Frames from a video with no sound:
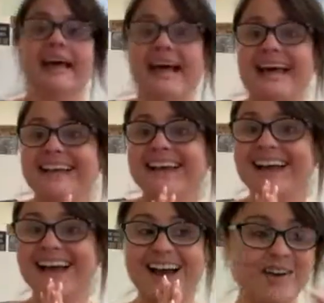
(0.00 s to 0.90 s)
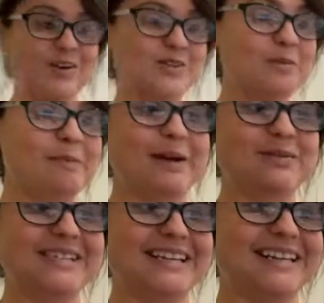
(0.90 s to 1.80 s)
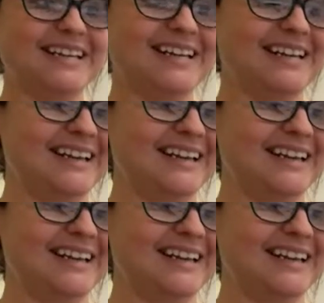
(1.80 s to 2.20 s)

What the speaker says: And I also mounted